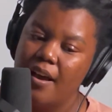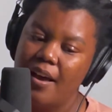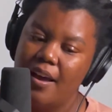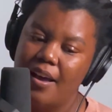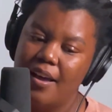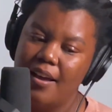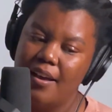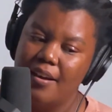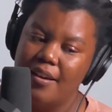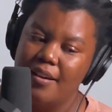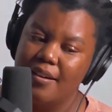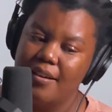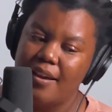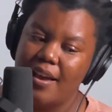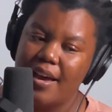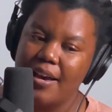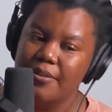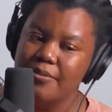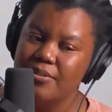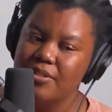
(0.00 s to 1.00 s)
I
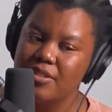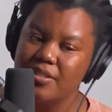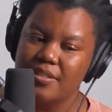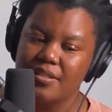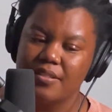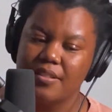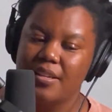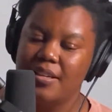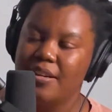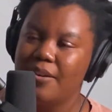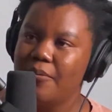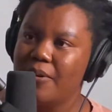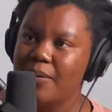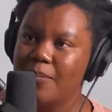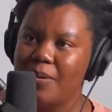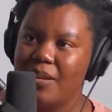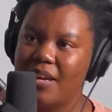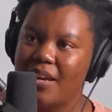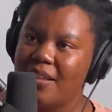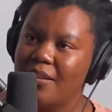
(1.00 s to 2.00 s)
was just anywhere
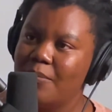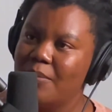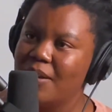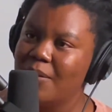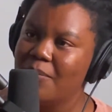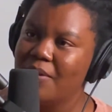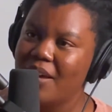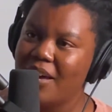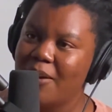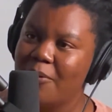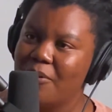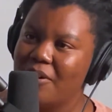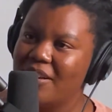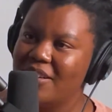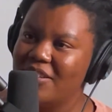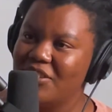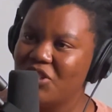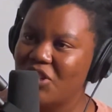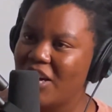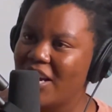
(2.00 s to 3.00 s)
but Alabama. I
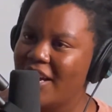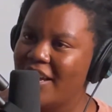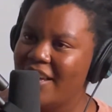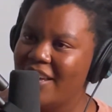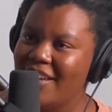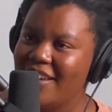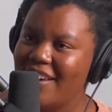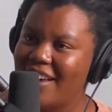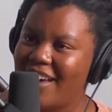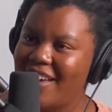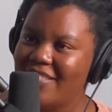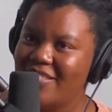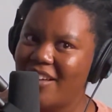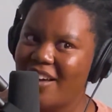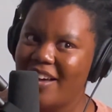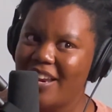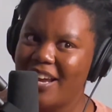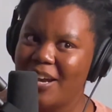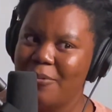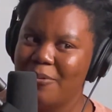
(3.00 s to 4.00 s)
wanted to try it. I
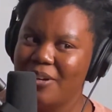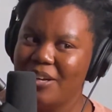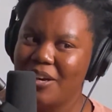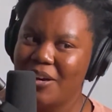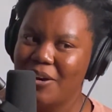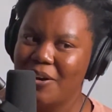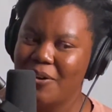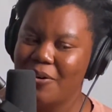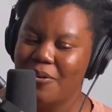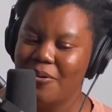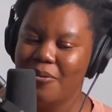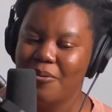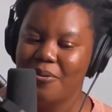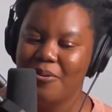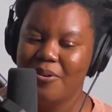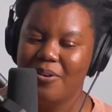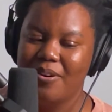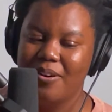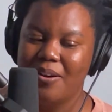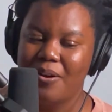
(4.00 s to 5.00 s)
thought I would go
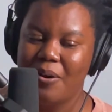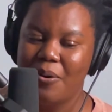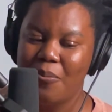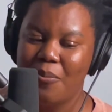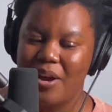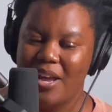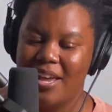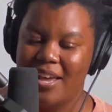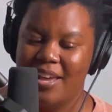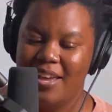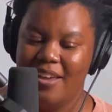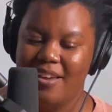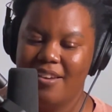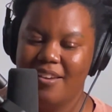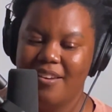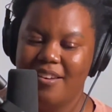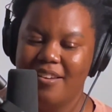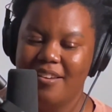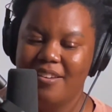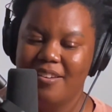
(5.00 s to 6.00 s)
away
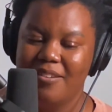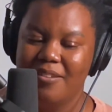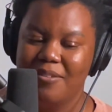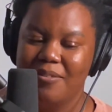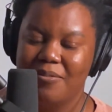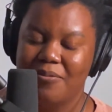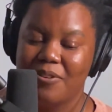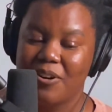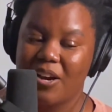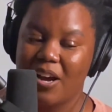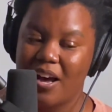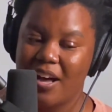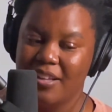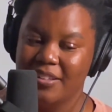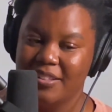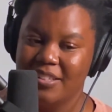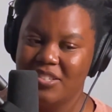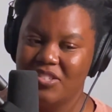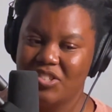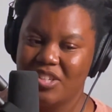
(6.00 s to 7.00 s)
for
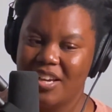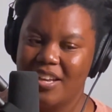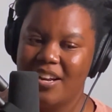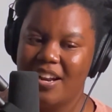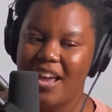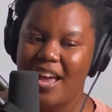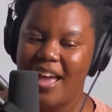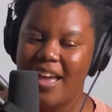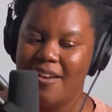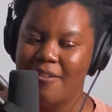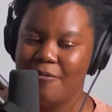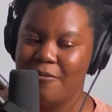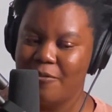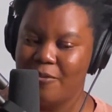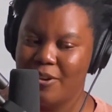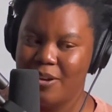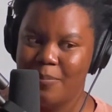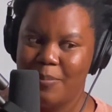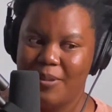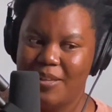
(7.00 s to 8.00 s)
college, and
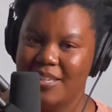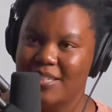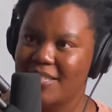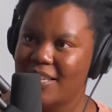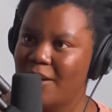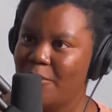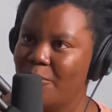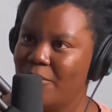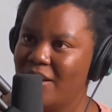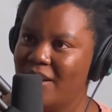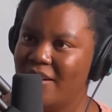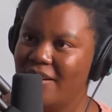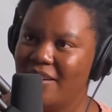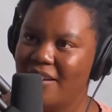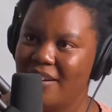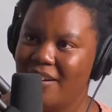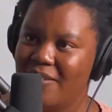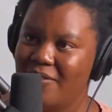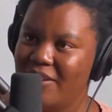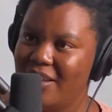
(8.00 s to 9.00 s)
every place I went,
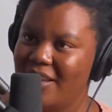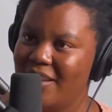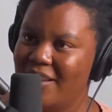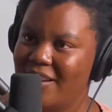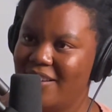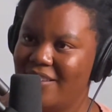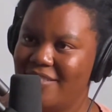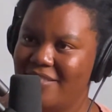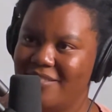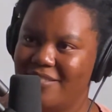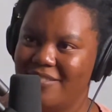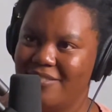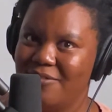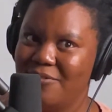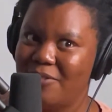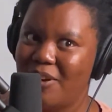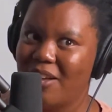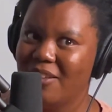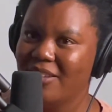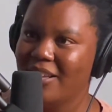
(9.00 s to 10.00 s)
none of it
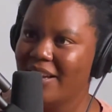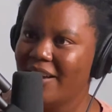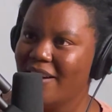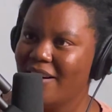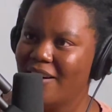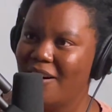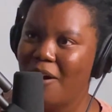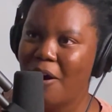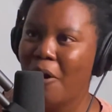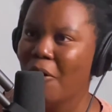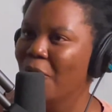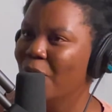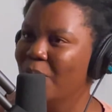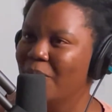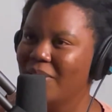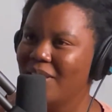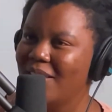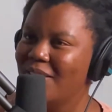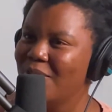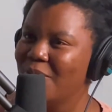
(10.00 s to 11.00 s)
felt like
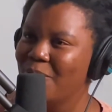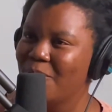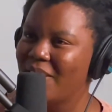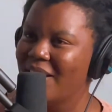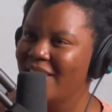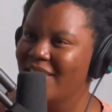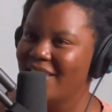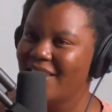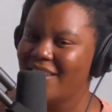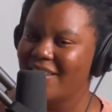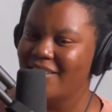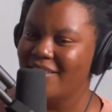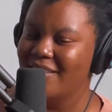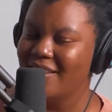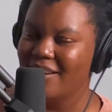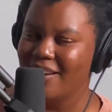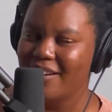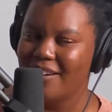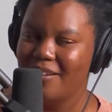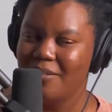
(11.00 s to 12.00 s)
home in the way that
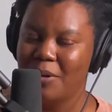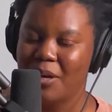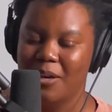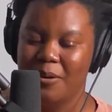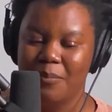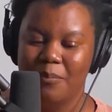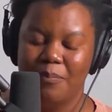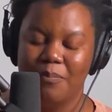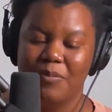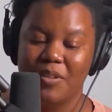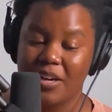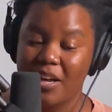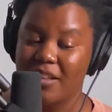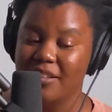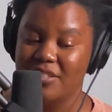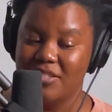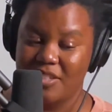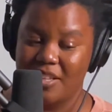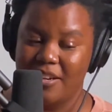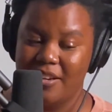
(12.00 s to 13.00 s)
the
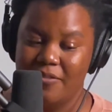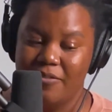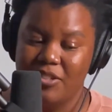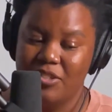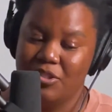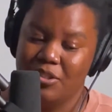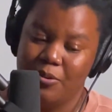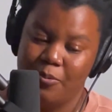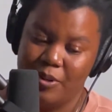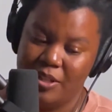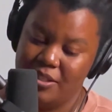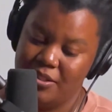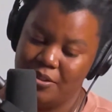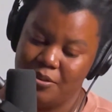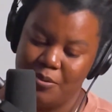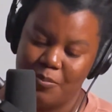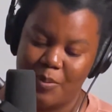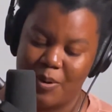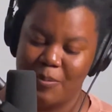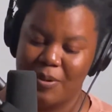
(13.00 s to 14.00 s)
college that I eventually went
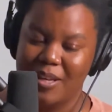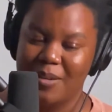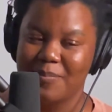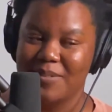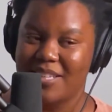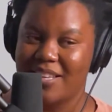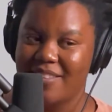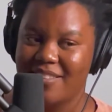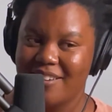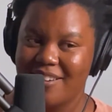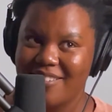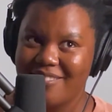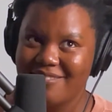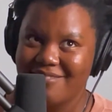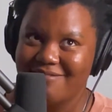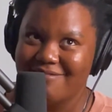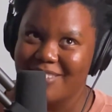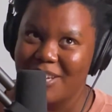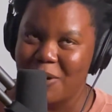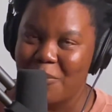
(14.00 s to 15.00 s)
to, Birmingham Southern,
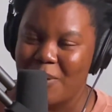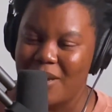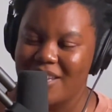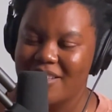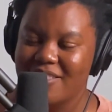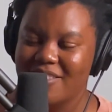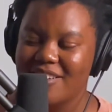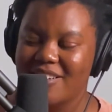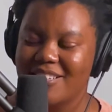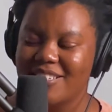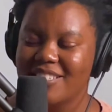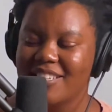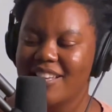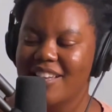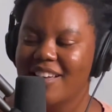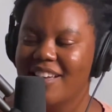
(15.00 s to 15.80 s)
go Panthers.